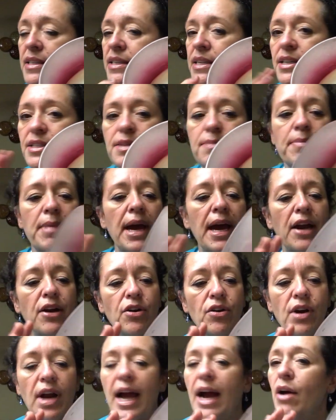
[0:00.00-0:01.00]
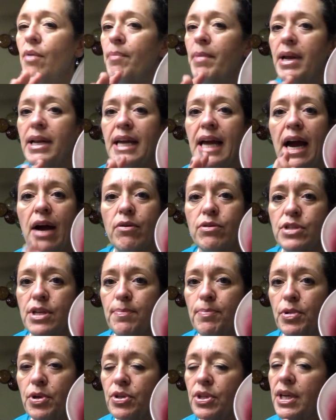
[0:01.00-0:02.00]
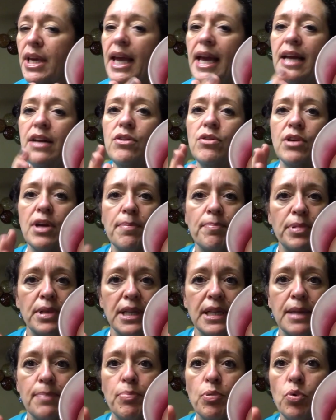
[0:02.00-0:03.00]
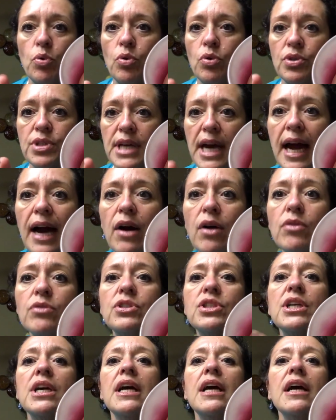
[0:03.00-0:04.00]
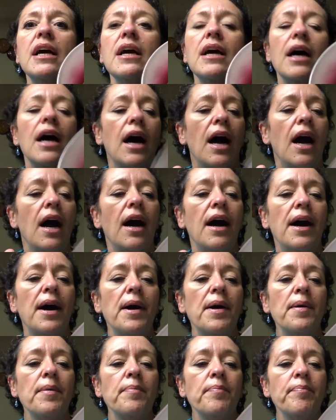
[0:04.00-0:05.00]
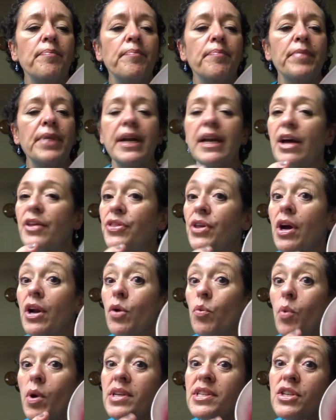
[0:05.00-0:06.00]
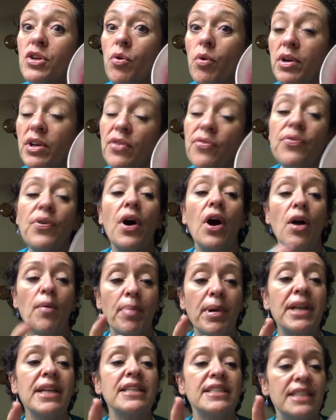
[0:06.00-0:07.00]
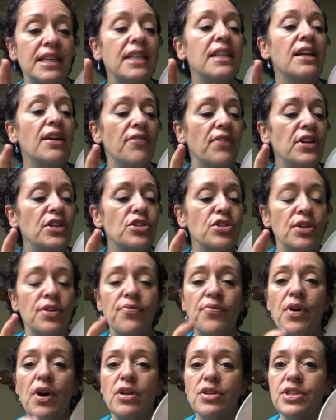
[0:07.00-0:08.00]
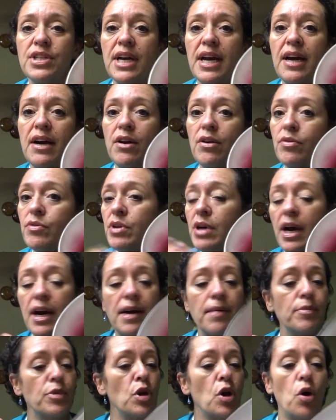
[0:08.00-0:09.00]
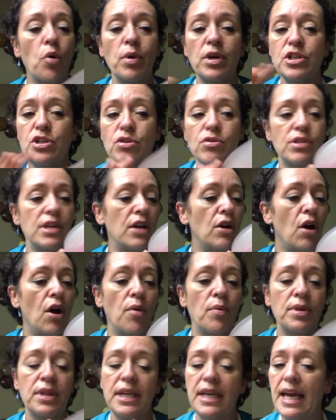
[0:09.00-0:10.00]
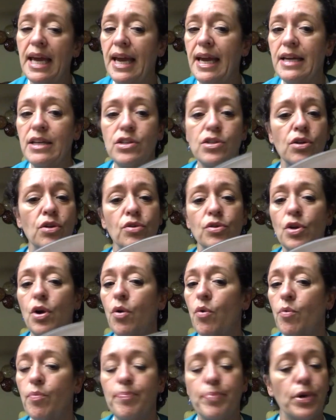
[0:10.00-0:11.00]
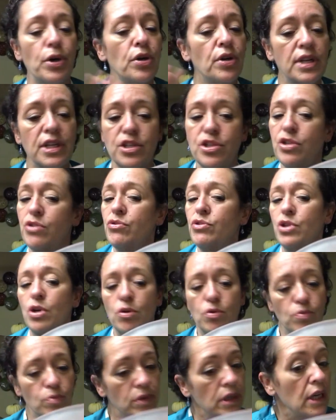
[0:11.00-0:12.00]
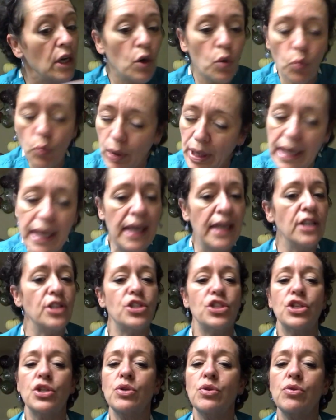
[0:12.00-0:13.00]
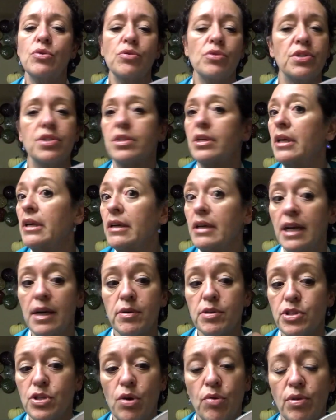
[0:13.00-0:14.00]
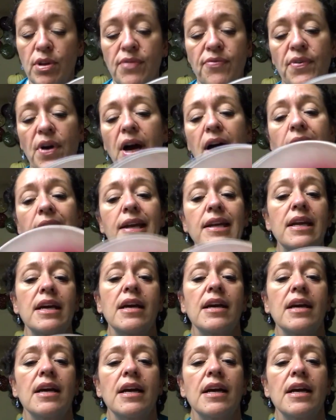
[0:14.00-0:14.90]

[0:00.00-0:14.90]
it doesn't matter how many hours I burned the candle, completely pulled out. And I thought it wasn't going to fall, but it did eventually fall down. No issues at all with the candle, no burn issues, no wick issues. It was totally fine.